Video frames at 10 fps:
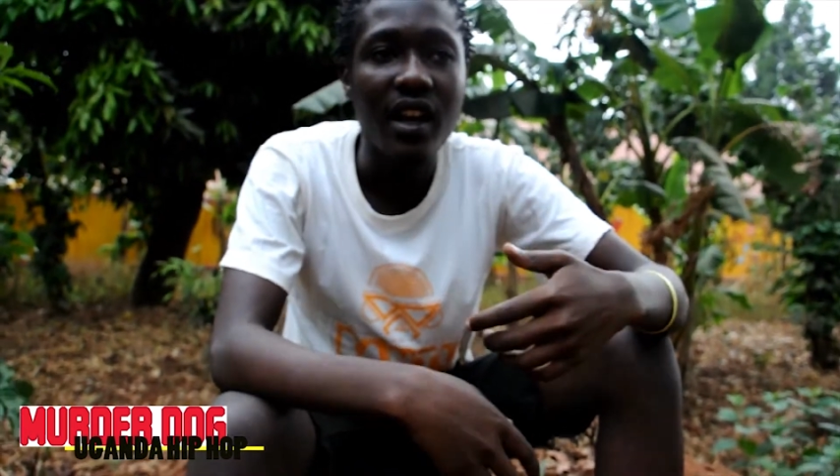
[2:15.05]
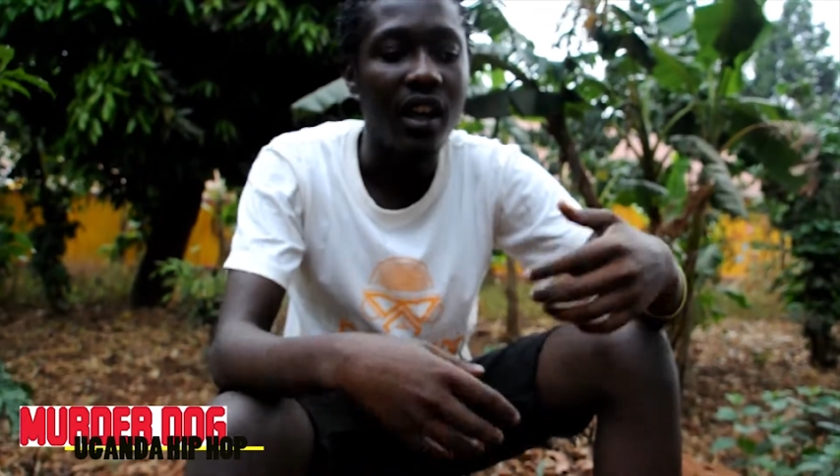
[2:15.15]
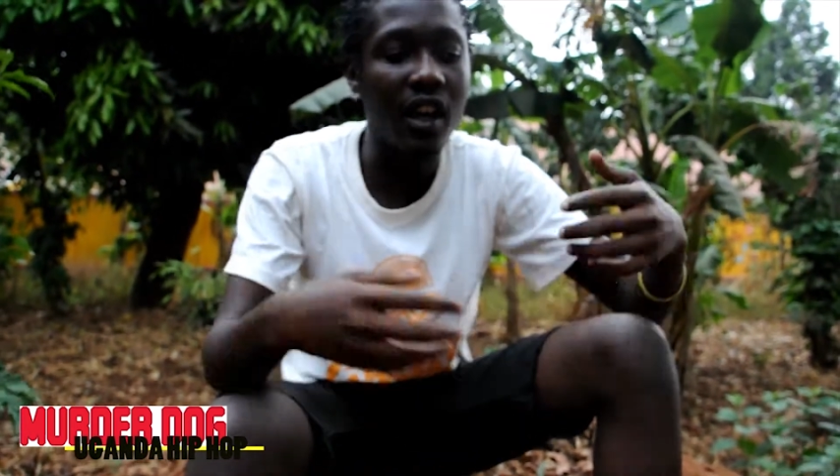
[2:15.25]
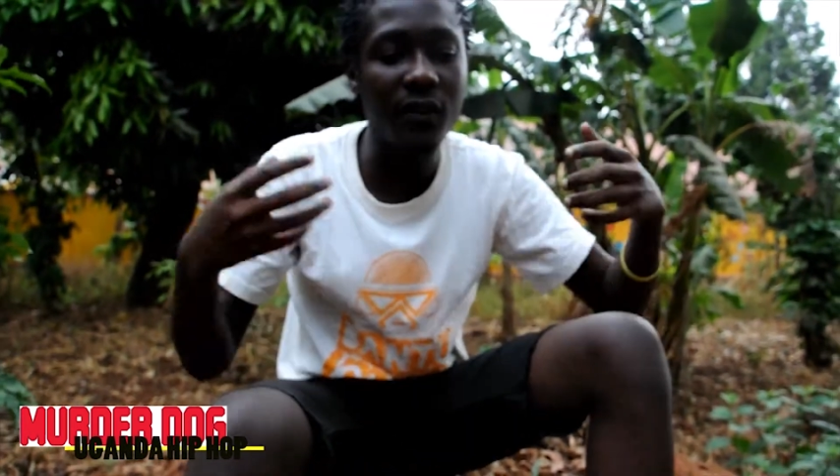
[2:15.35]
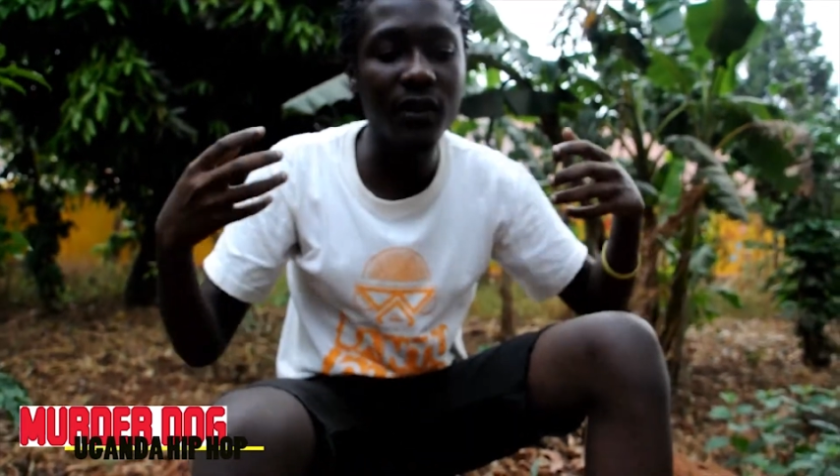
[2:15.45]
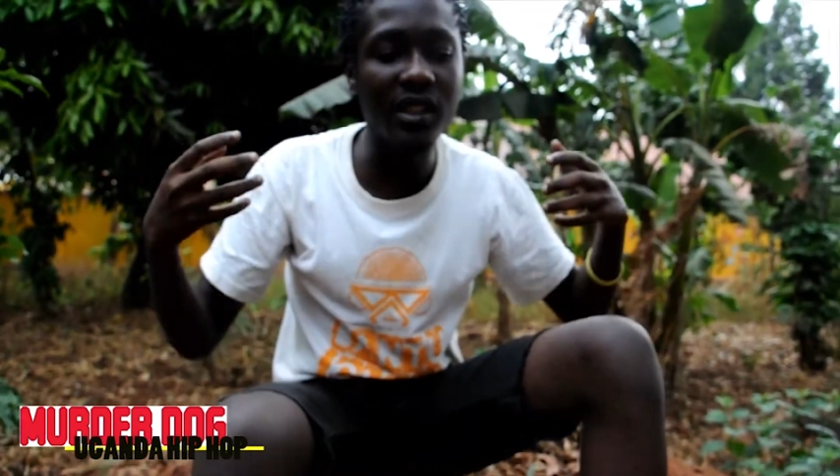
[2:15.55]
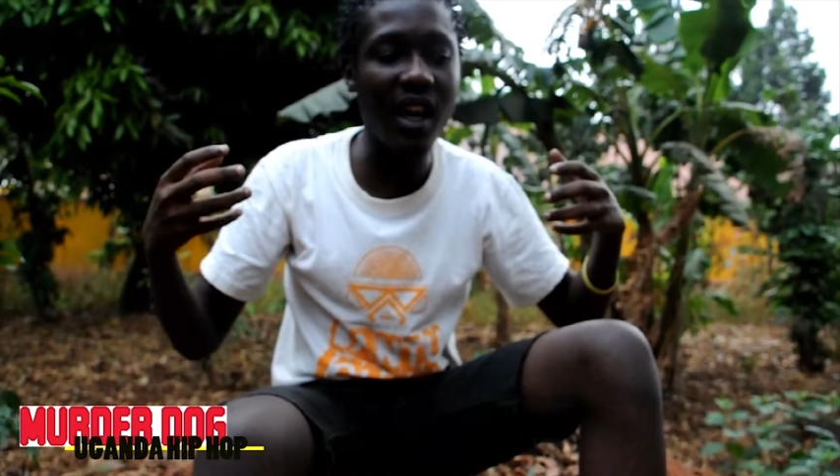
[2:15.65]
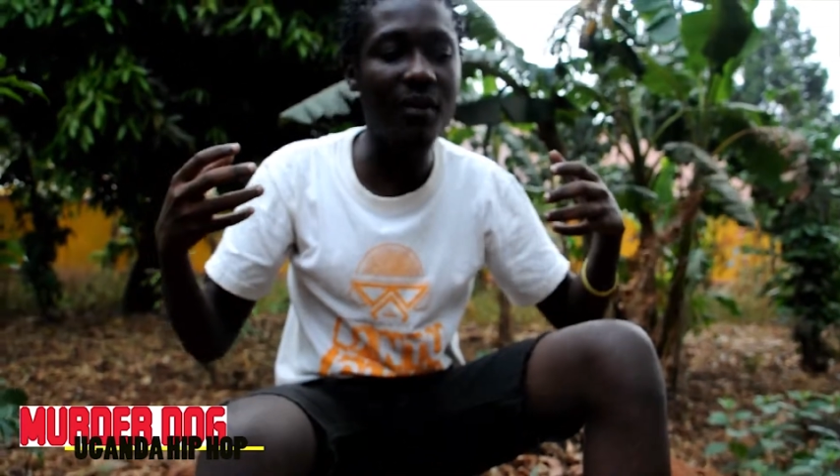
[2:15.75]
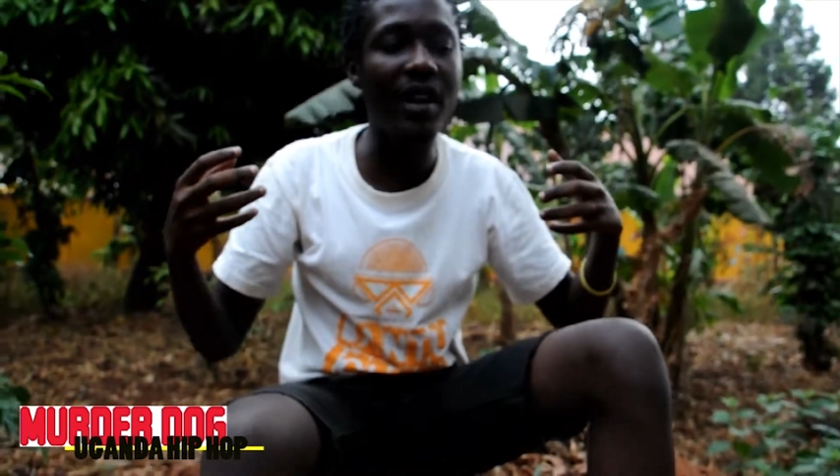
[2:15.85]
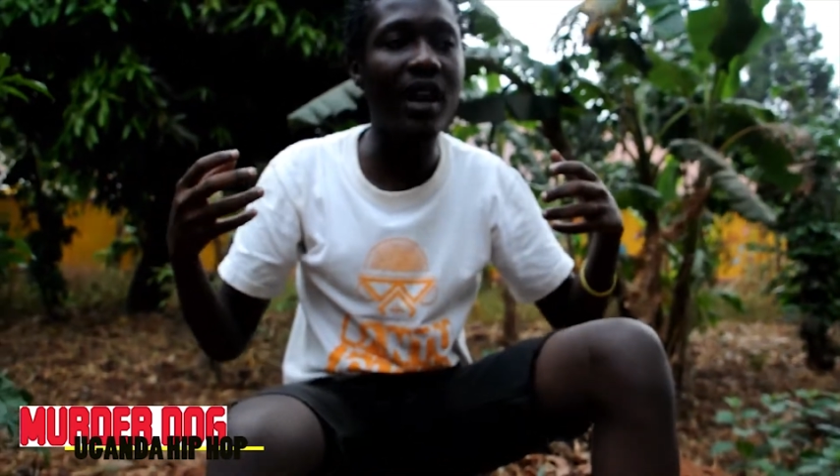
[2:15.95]
Every
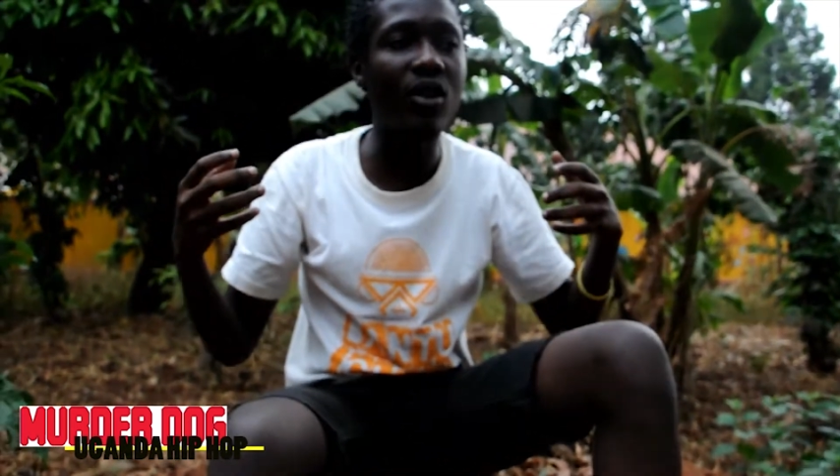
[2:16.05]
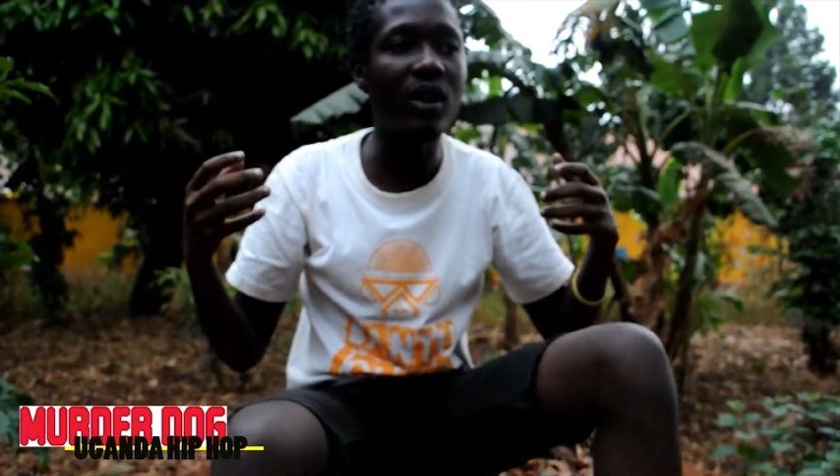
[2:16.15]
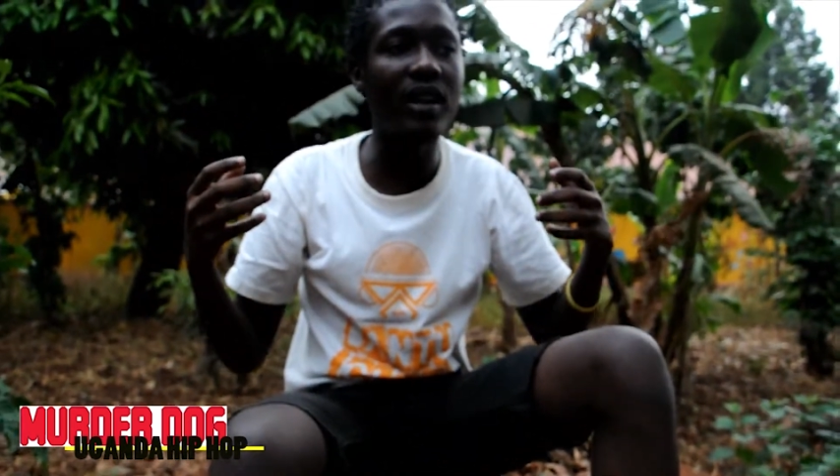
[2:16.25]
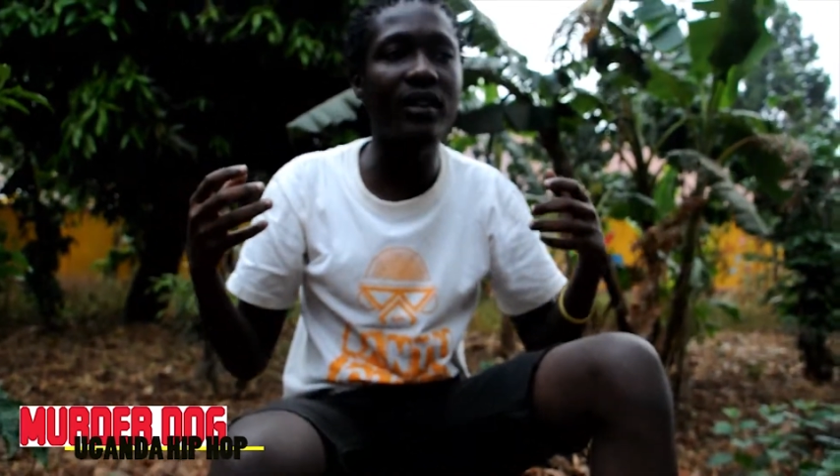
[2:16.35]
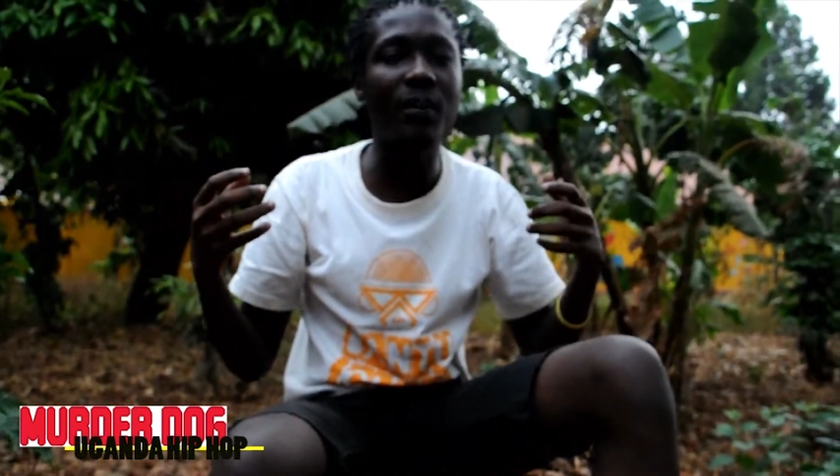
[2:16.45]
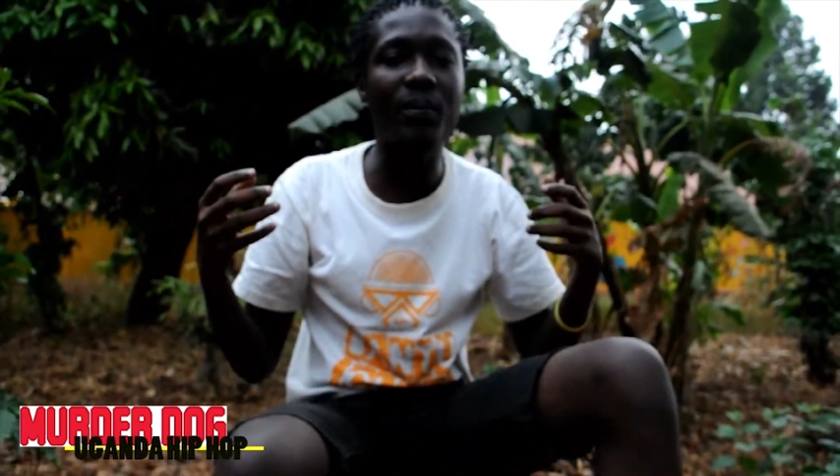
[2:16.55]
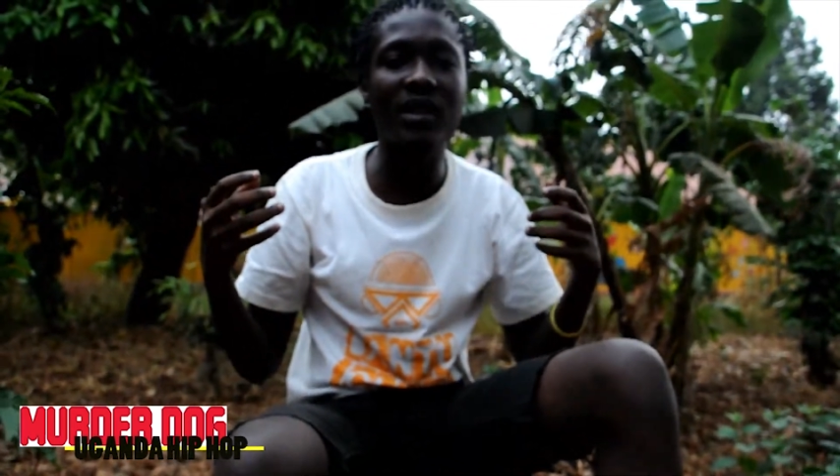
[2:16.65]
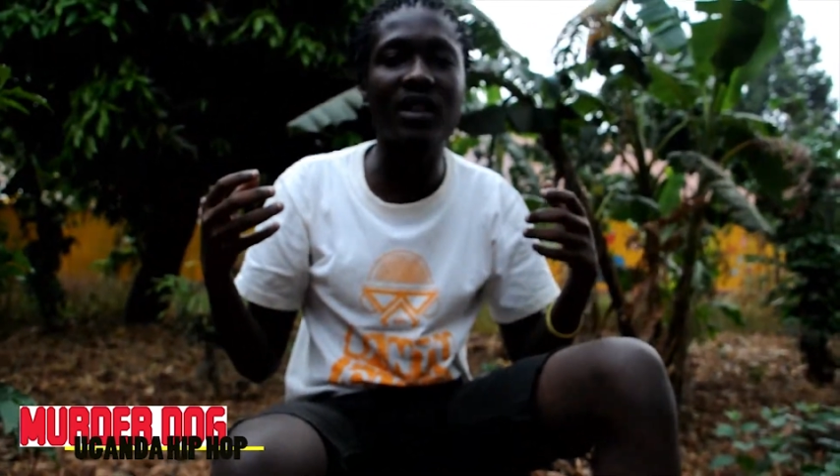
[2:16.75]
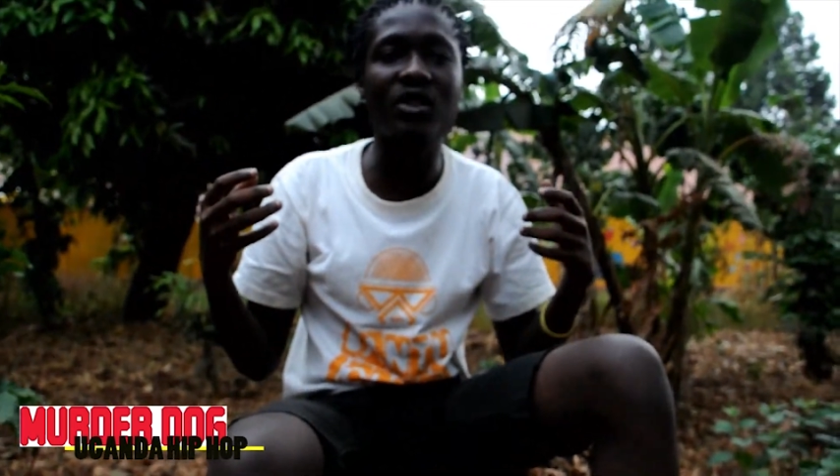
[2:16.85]
time they are calling the presence